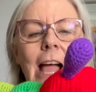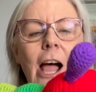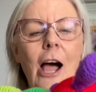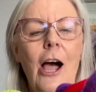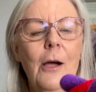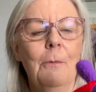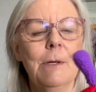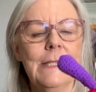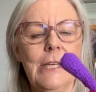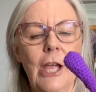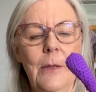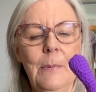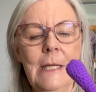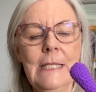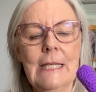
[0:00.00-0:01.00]
I was
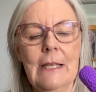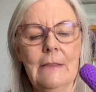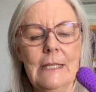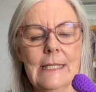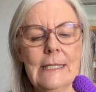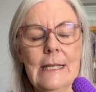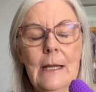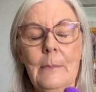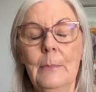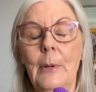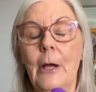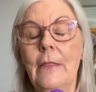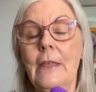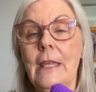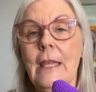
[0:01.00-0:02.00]
hoping to get this done
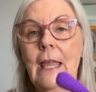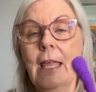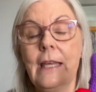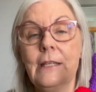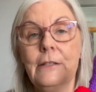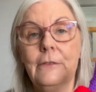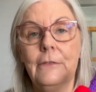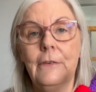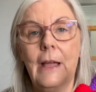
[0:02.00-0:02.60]
by the end of